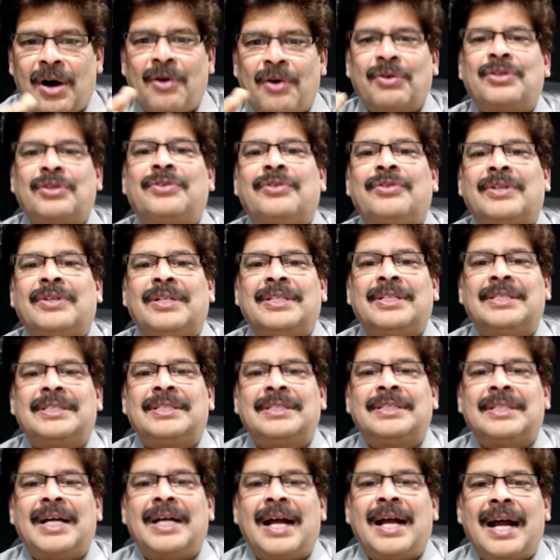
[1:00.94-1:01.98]

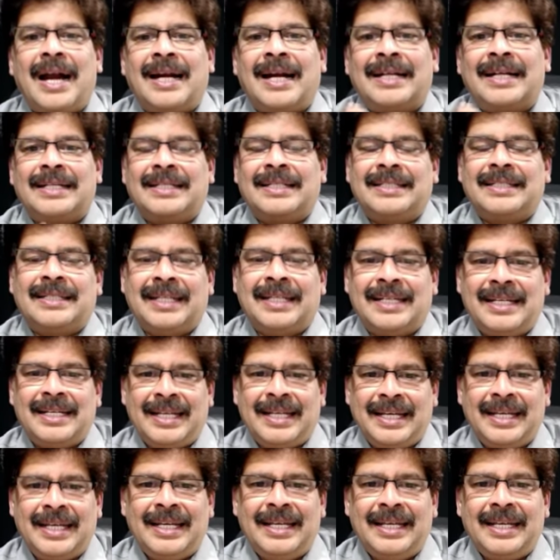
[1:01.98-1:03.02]
outwards at the
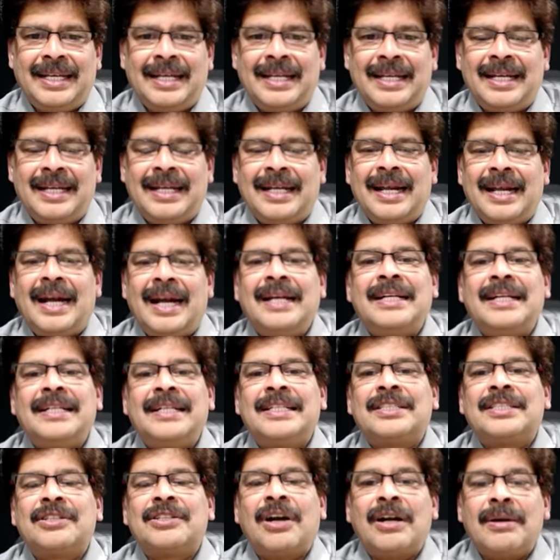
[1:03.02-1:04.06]
knee, and it
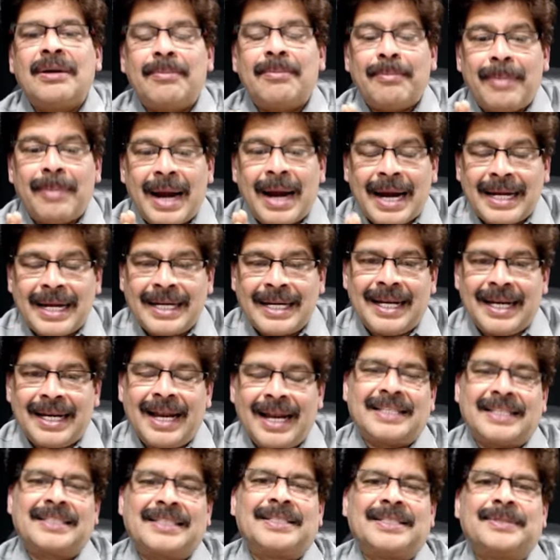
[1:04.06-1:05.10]
is called bandy
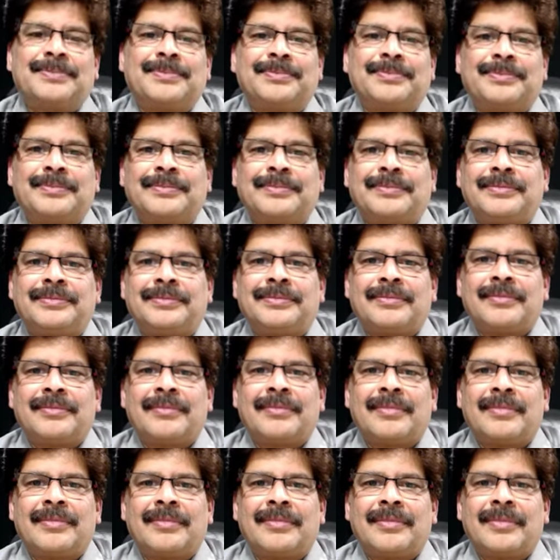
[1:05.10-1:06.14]
legs.
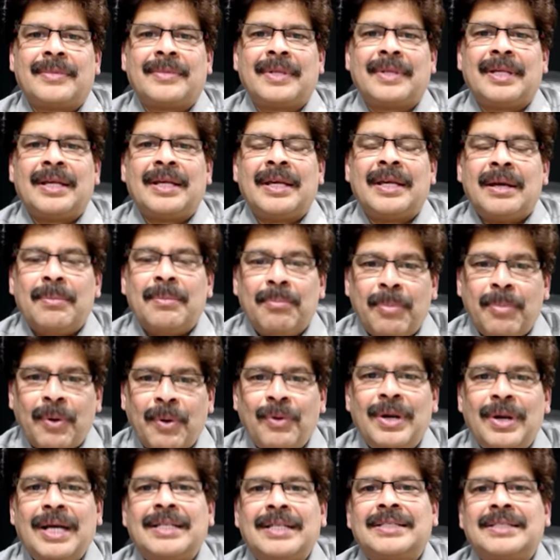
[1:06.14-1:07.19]
Bow
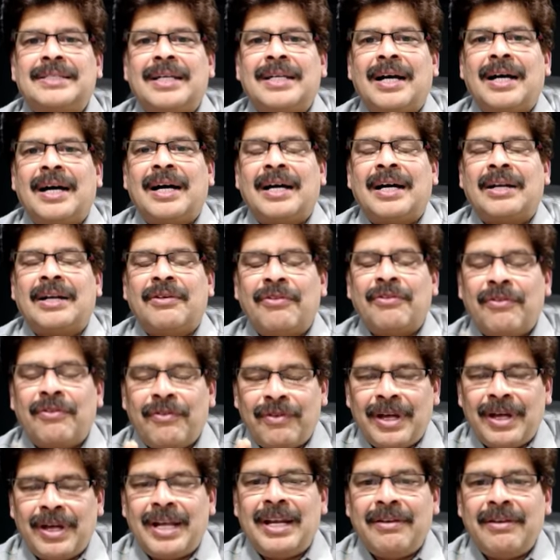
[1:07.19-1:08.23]
legs are
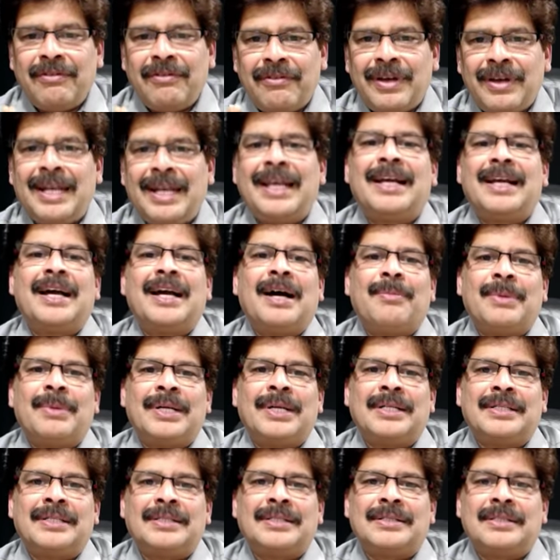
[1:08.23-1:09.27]
very
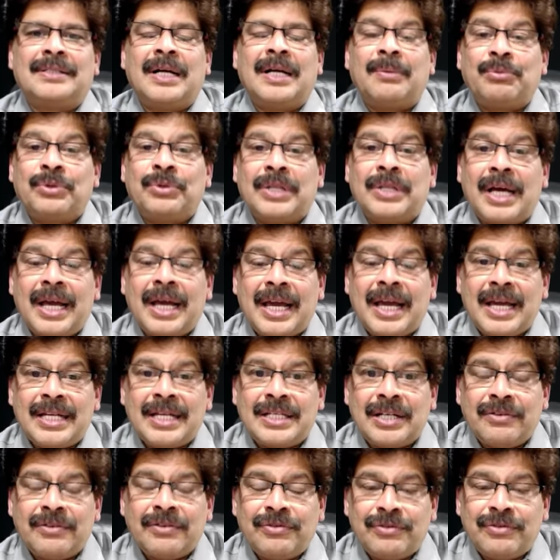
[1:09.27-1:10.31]
common up to the
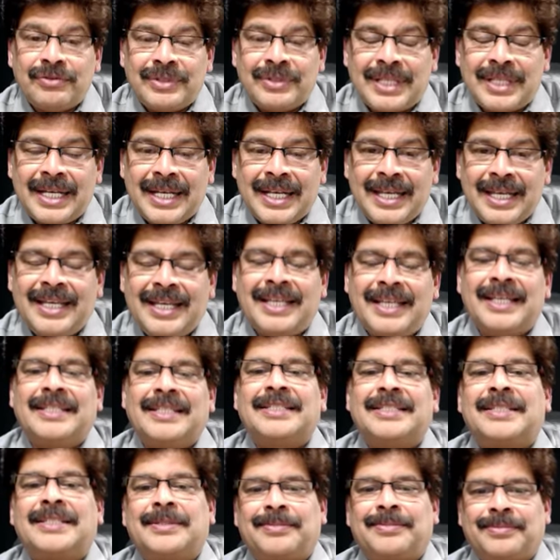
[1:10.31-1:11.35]
age of 3
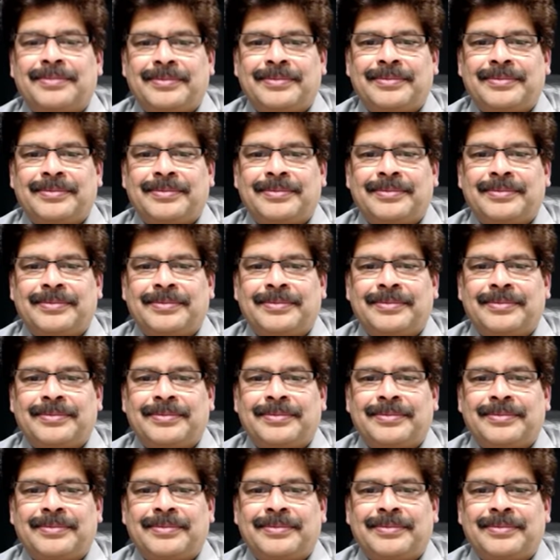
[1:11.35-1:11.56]
years.